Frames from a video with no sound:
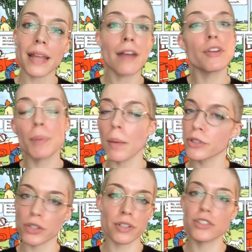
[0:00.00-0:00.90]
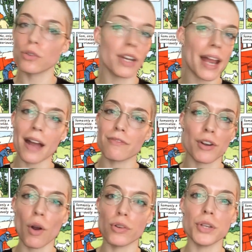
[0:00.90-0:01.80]
every publisher is still going to have their
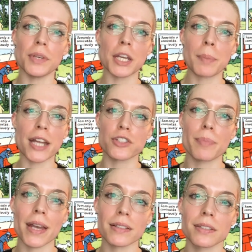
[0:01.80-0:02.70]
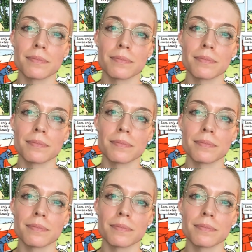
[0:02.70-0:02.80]
own unique page specs.